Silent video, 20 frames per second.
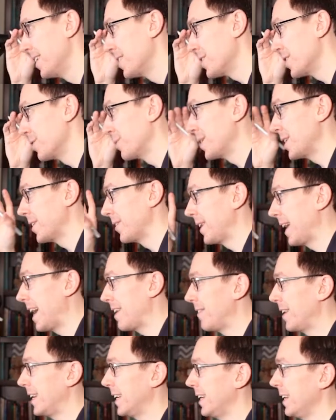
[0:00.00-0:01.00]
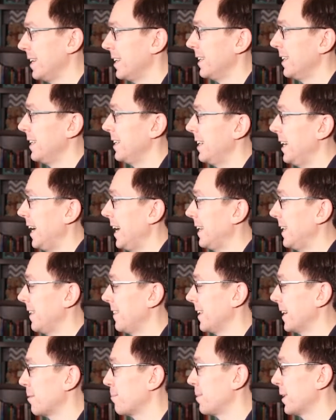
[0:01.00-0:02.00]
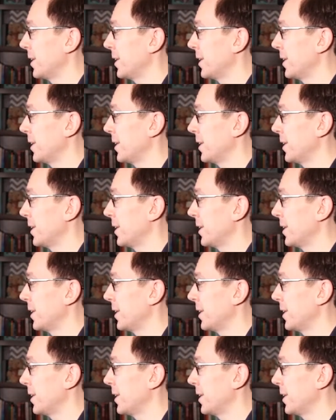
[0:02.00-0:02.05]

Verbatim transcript: So we don't have any anything